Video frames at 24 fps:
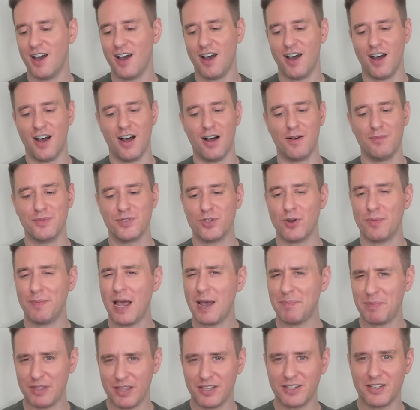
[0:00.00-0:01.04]
Um, so I'm
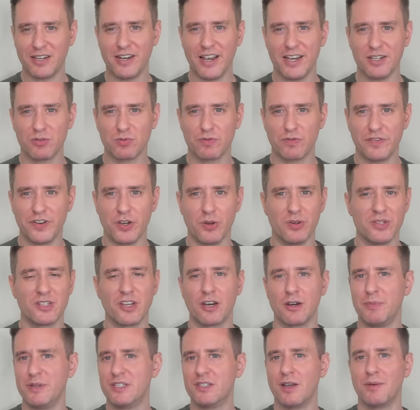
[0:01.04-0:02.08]
happy that today's review isn't
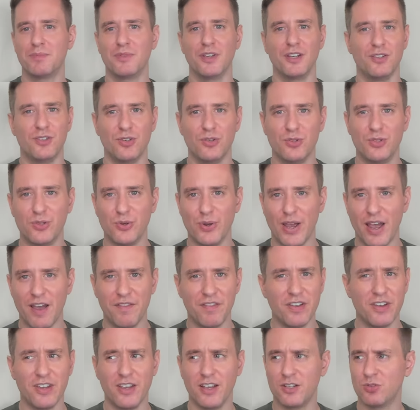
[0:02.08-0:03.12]
going to be something too, too
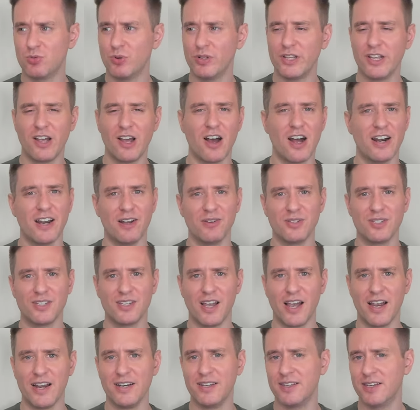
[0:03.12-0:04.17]
heavy. It's really hot
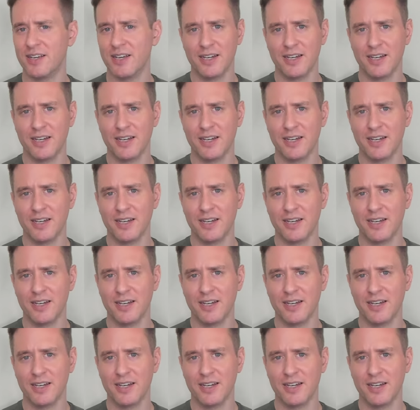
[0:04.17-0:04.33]
outside.